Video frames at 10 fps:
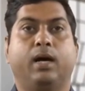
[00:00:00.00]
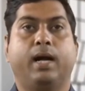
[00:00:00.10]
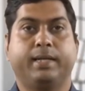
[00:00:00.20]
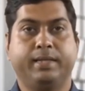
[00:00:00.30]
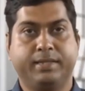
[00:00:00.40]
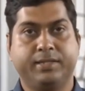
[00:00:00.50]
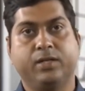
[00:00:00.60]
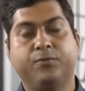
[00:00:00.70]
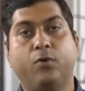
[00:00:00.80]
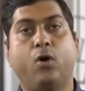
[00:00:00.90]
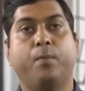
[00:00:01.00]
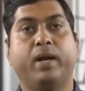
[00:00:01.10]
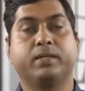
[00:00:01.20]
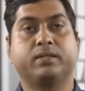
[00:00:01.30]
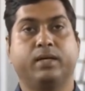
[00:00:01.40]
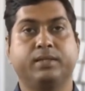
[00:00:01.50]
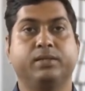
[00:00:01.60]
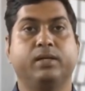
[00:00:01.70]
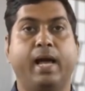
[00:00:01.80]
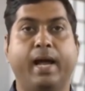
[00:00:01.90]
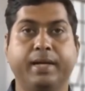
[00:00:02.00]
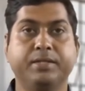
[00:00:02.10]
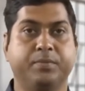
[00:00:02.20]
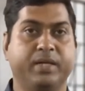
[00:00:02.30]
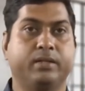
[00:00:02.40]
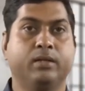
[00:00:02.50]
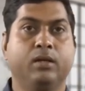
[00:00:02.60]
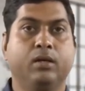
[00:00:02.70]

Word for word: architectural form and structural arrangement.